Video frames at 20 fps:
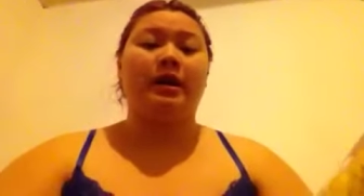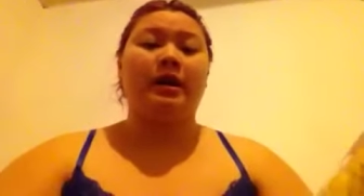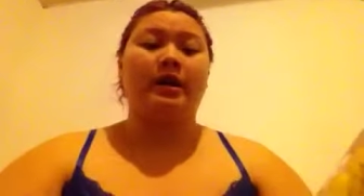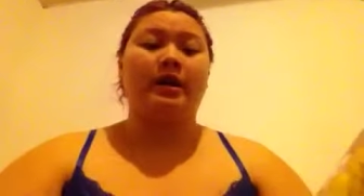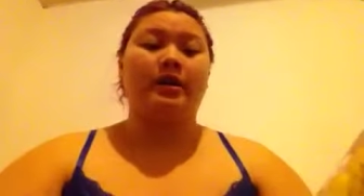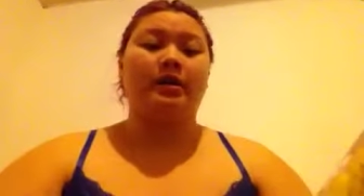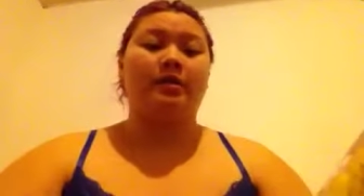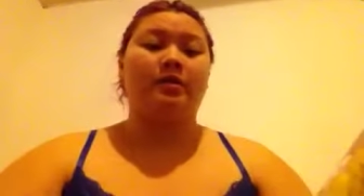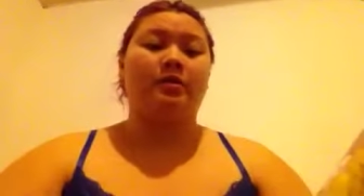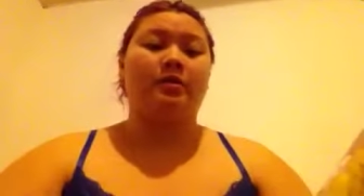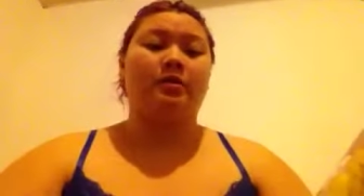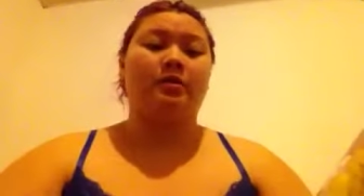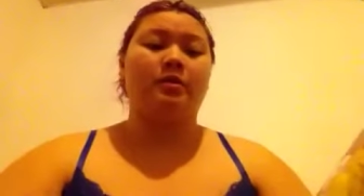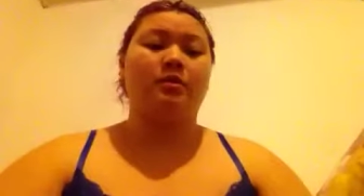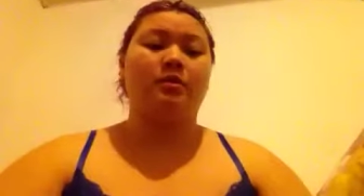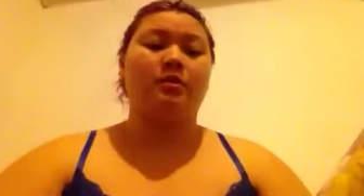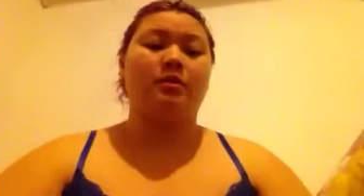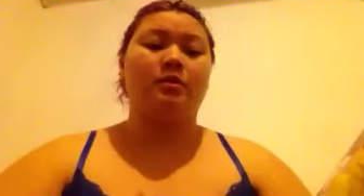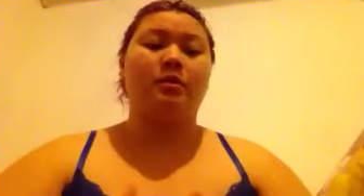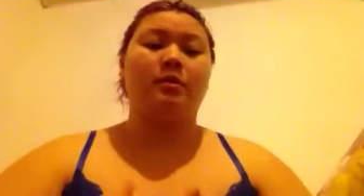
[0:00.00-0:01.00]
In
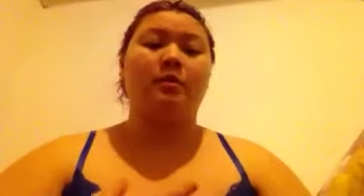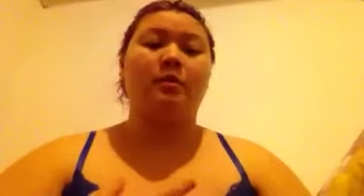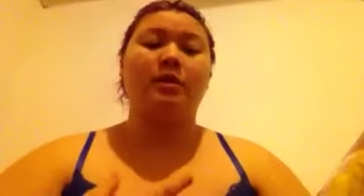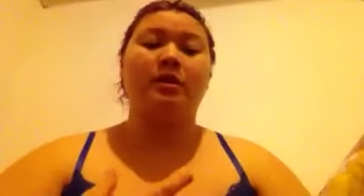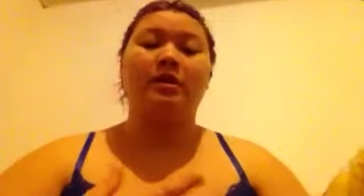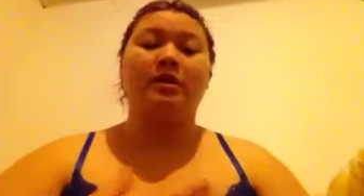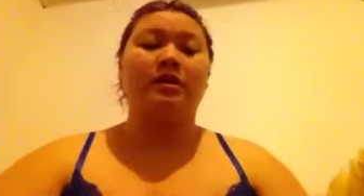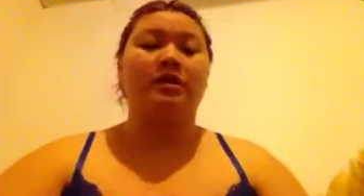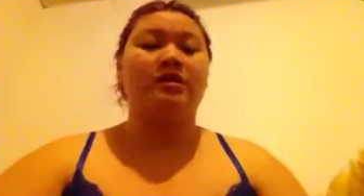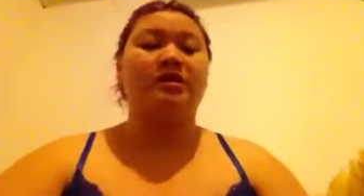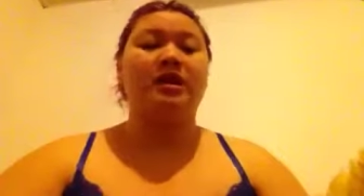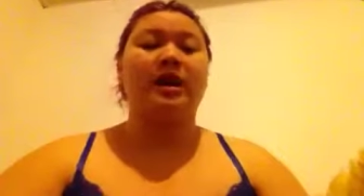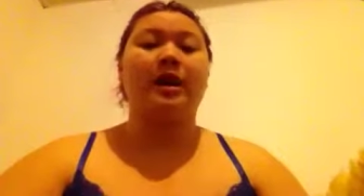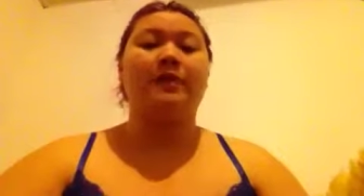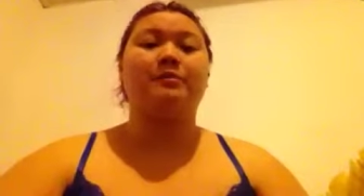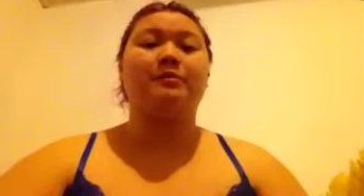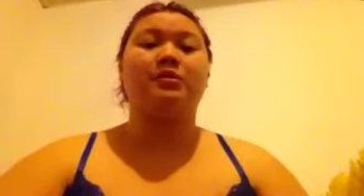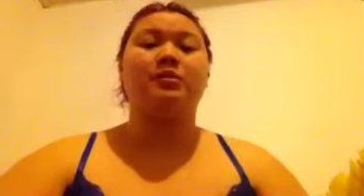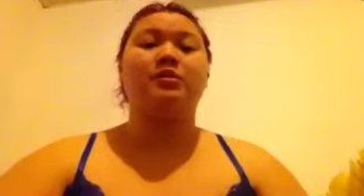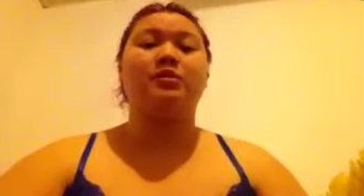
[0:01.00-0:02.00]
one of the
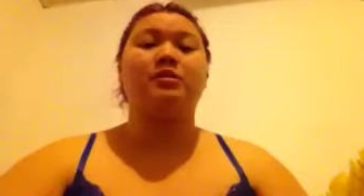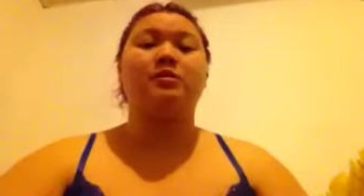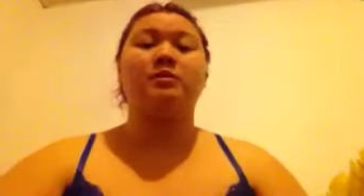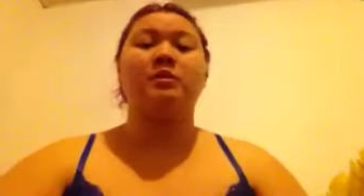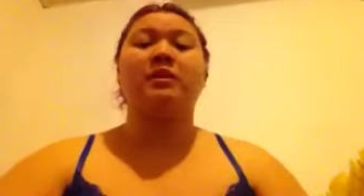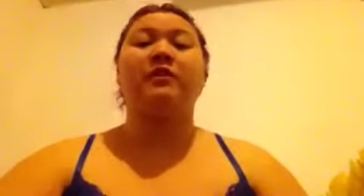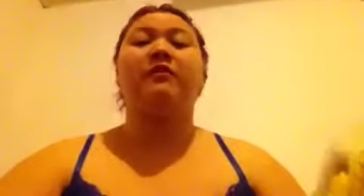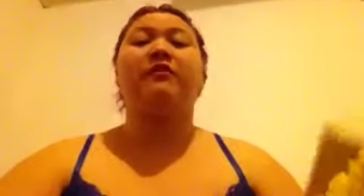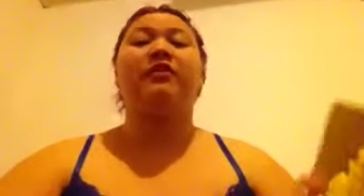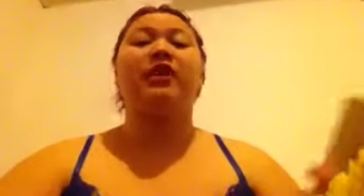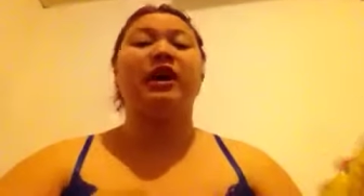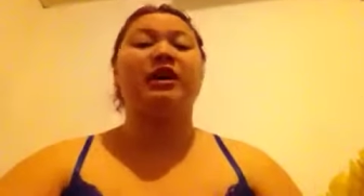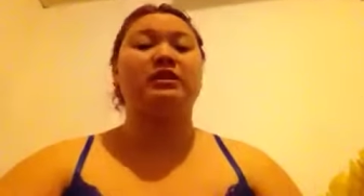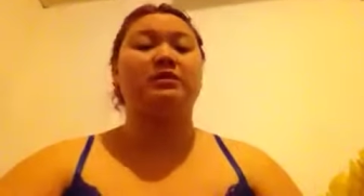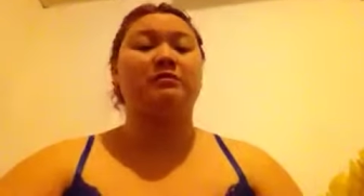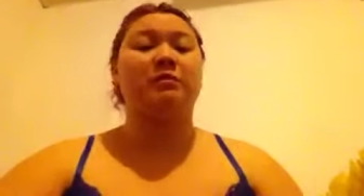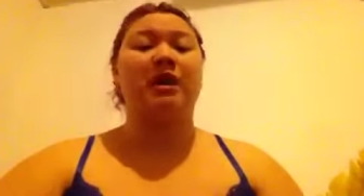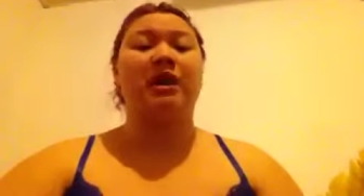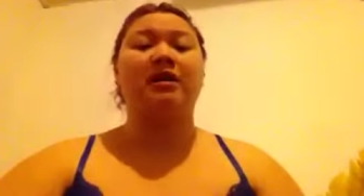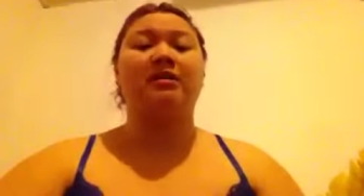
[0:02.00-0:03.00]
chapters, when it
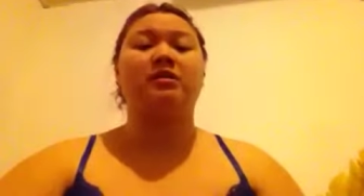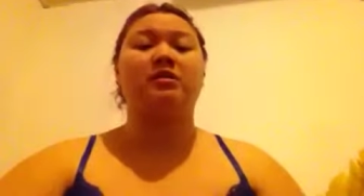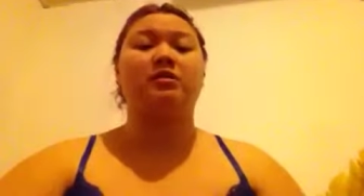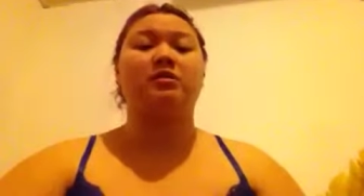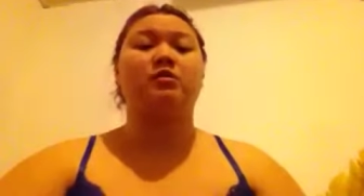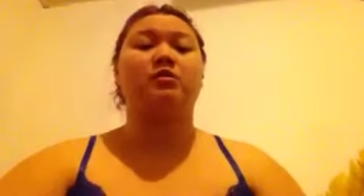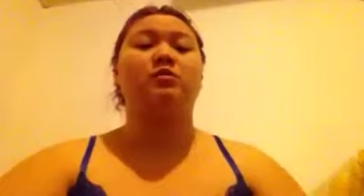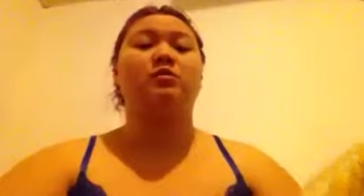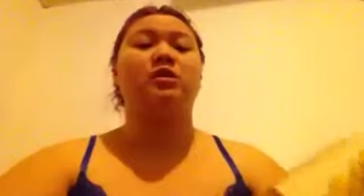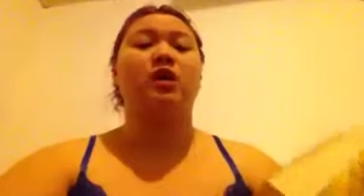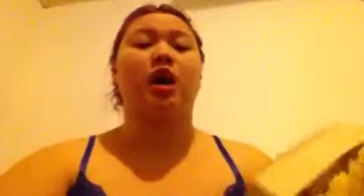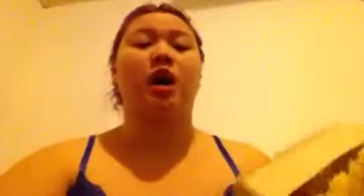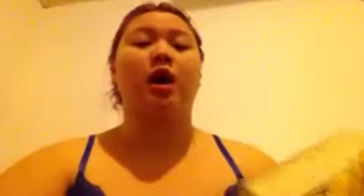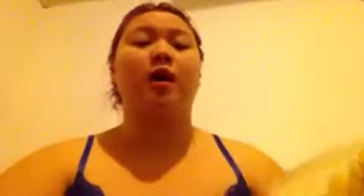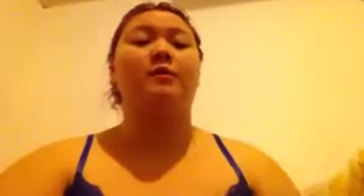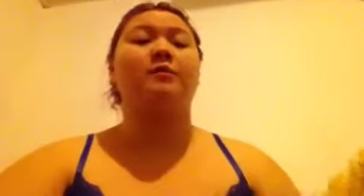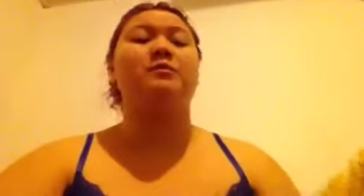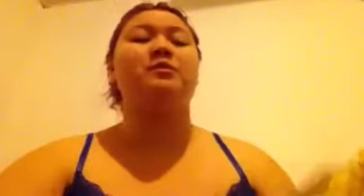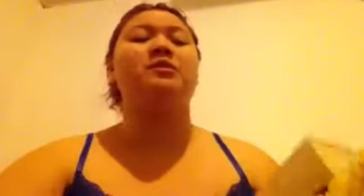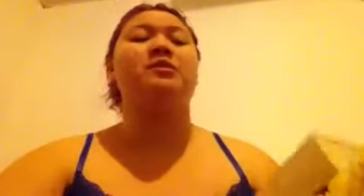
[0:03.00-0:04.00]
flashed back to
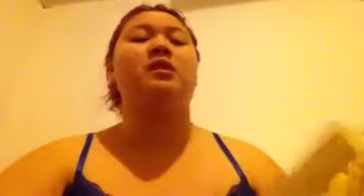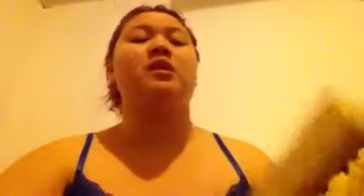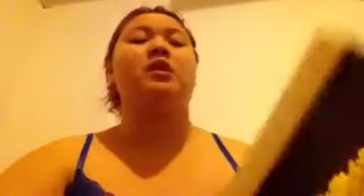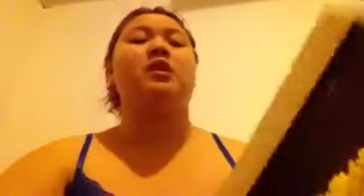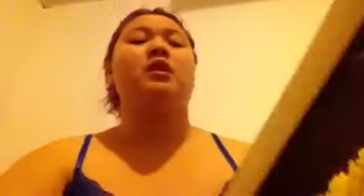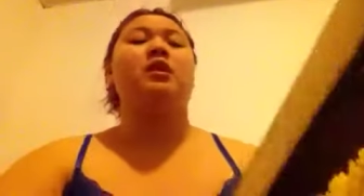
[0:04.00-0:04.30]
Tom's